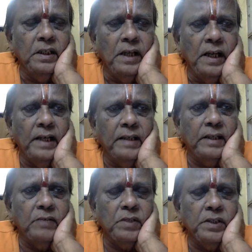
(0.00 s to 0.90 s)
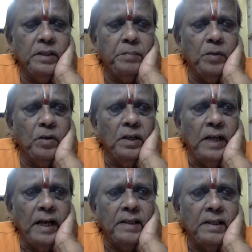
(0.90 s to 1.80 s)
And that was the report.
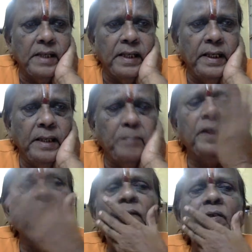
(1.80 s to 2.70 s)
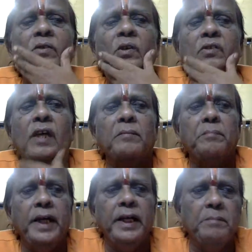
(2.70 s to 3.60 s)
And the second appraisal, which was done
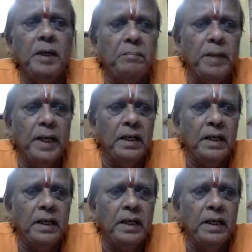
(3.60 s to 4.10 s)
behind my back,